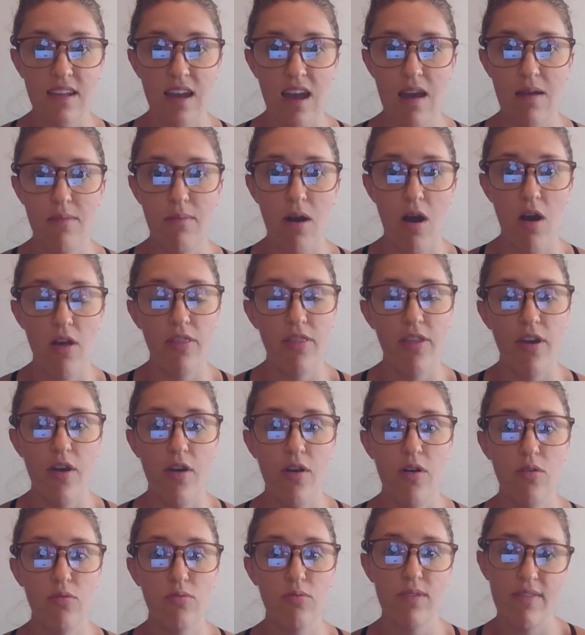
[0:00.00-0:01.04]

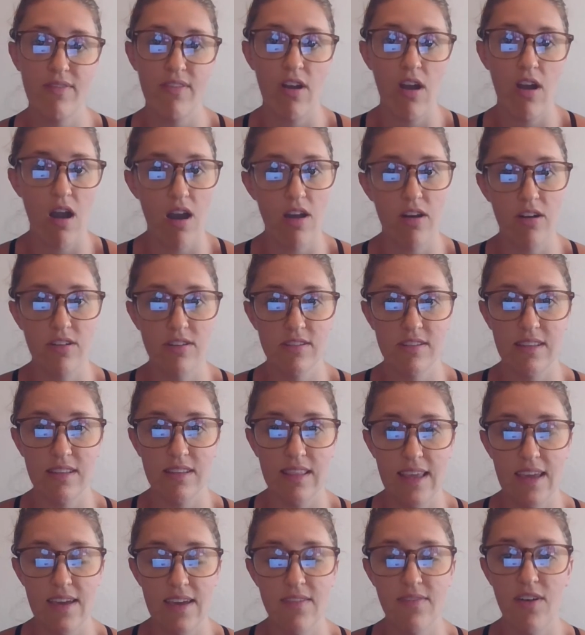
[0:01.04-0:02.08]
Although river otters
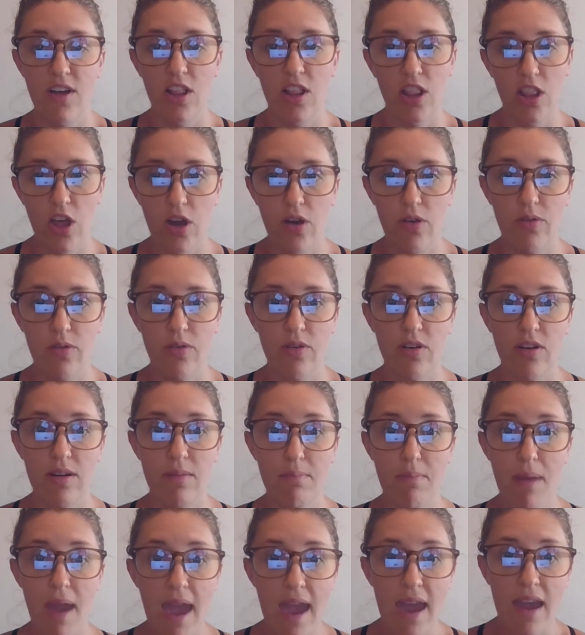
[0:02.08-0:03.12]
live alone or
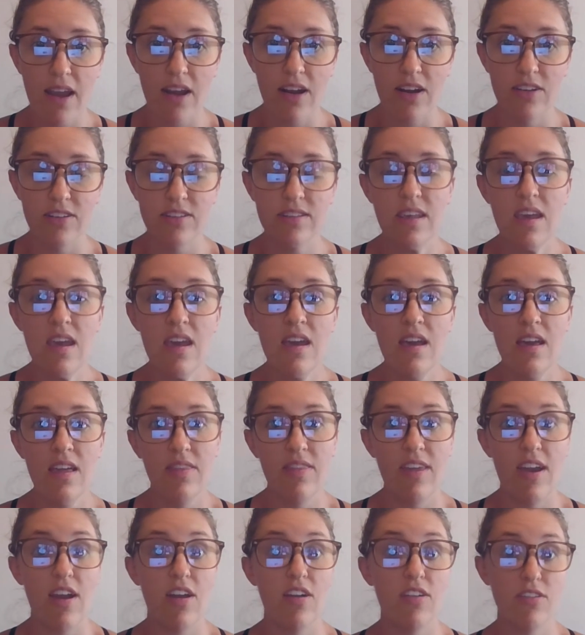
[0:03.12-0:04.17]
in pairs,
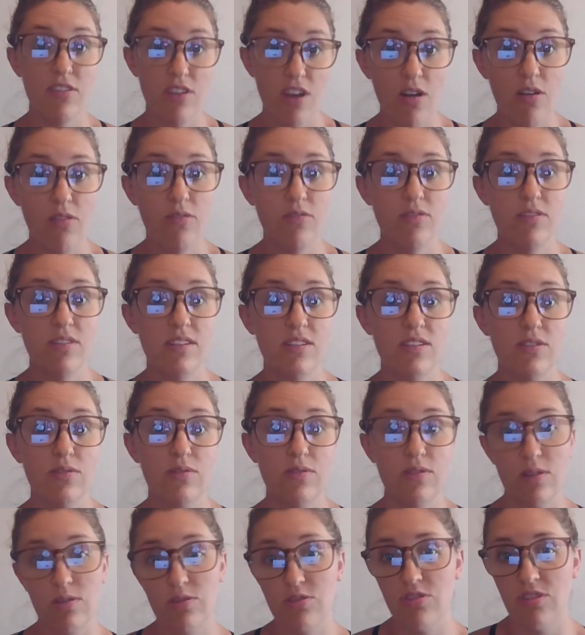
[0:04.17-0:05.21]
they are known to
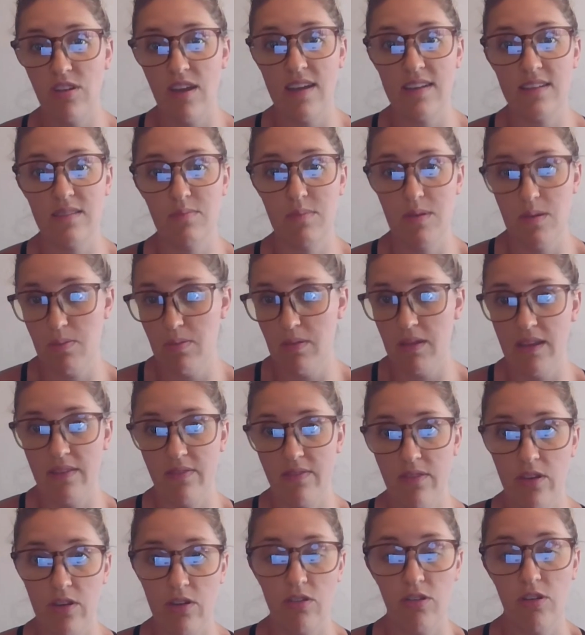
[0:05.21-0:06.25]
socialize and be
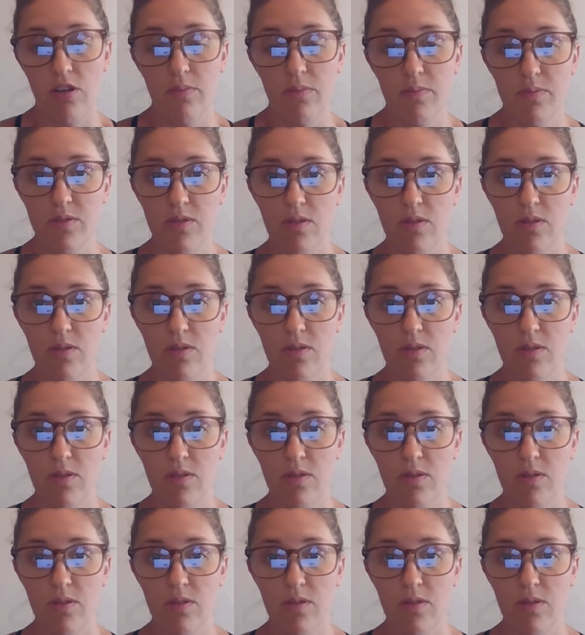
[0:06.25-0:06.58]
playful in groups.